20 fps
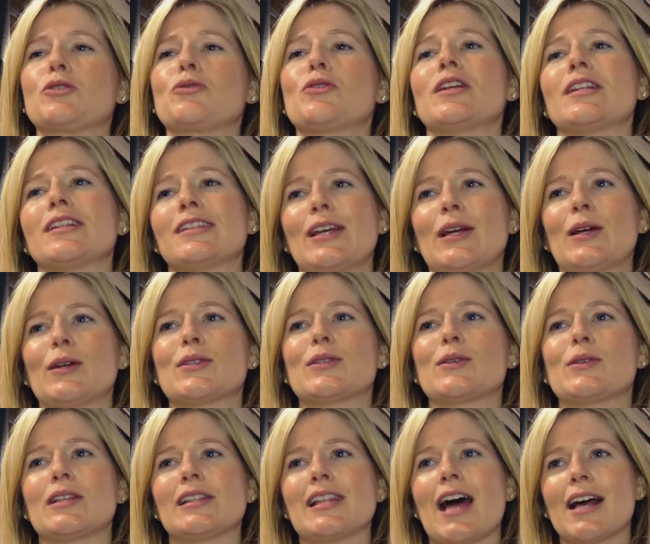treat in there.
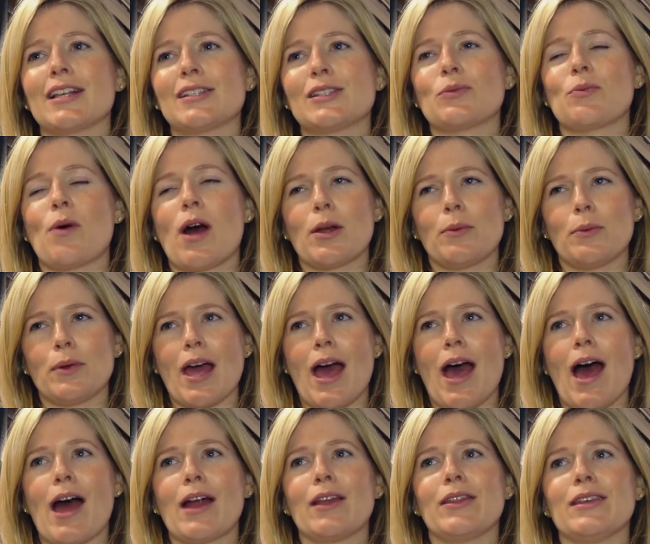So the last wine we
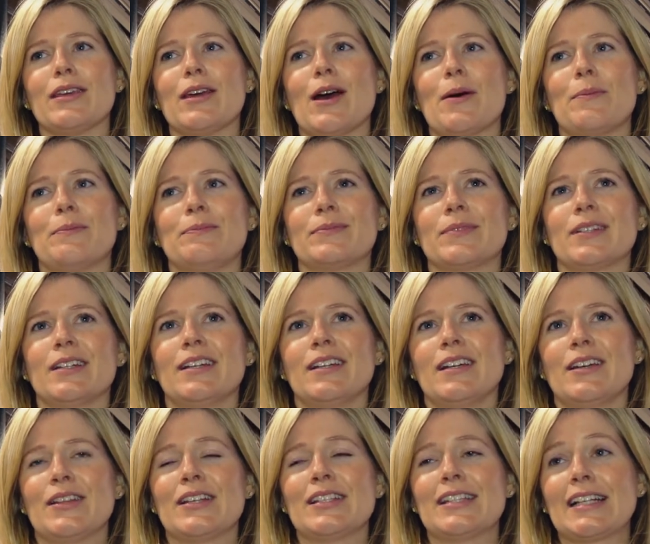had, the um,
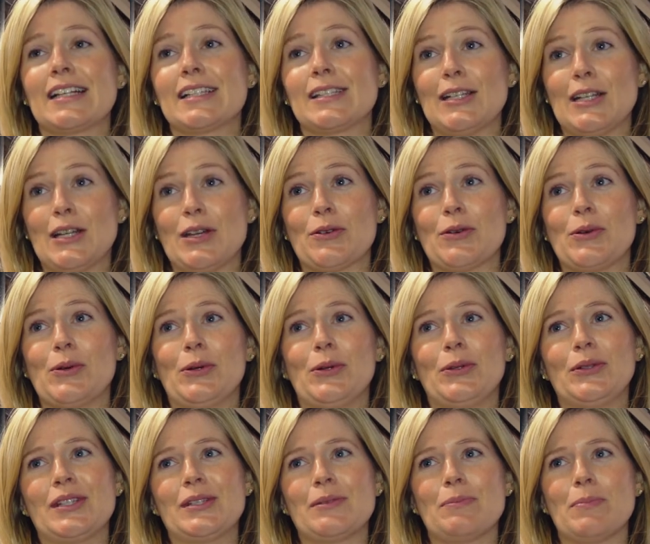
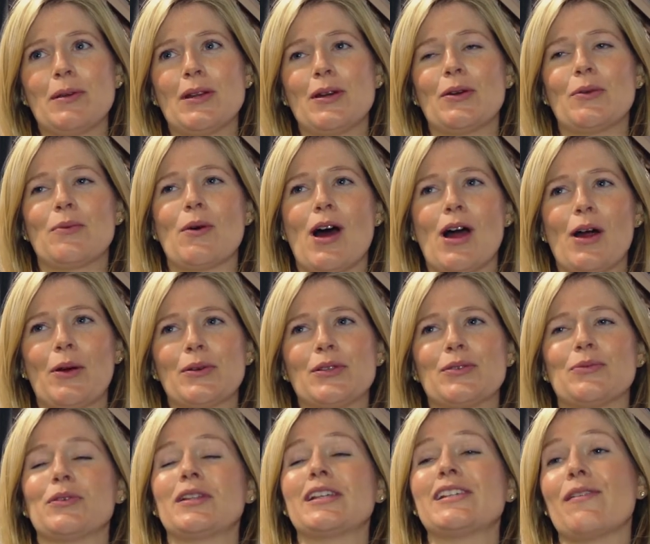sixteen-year-old's Pinot Noir,
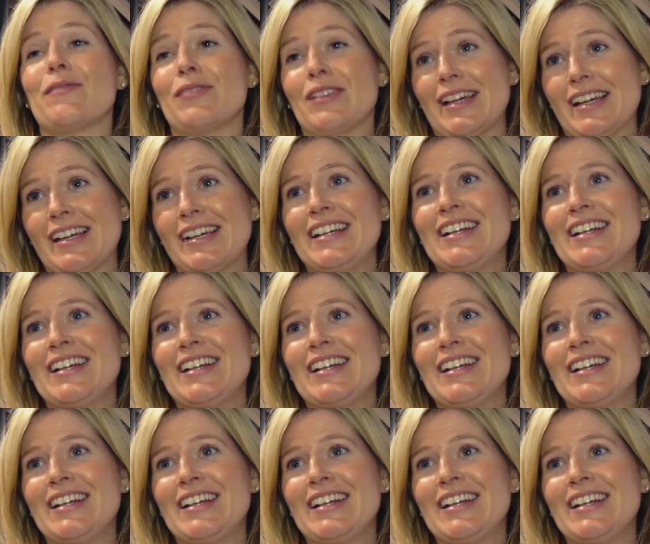was really lovely.